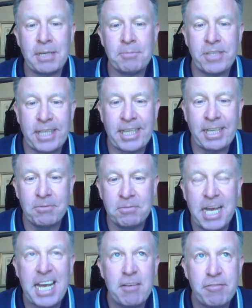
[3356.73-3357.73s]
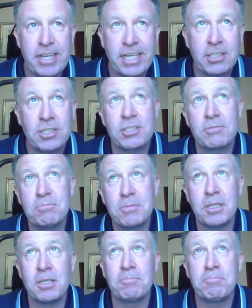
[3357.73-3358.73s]
And I'm thinking, Airfix,
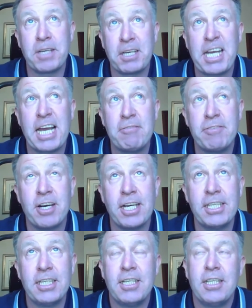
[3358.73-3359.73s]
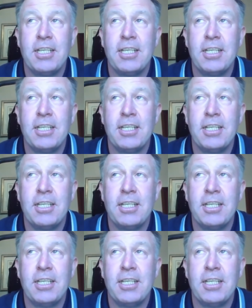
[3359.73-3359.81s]
okay, fine.